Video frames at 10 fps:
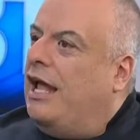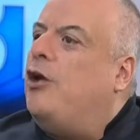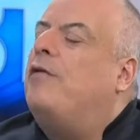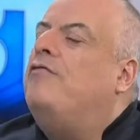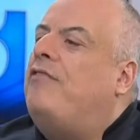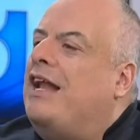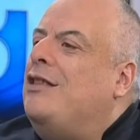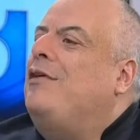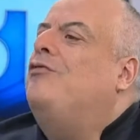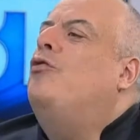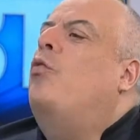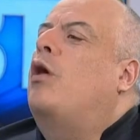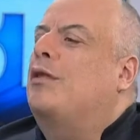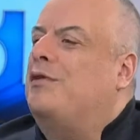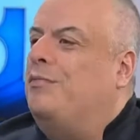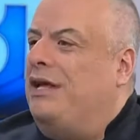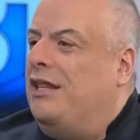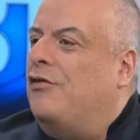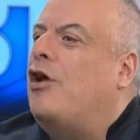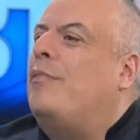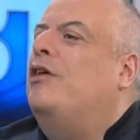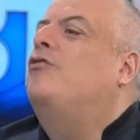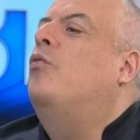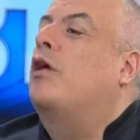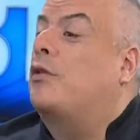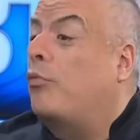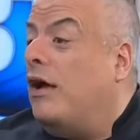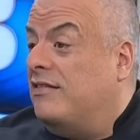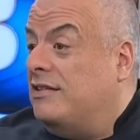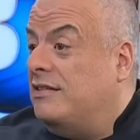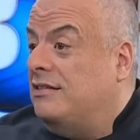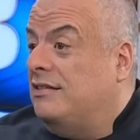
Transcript: You're inviting them because you want them to be there, not because you want the present.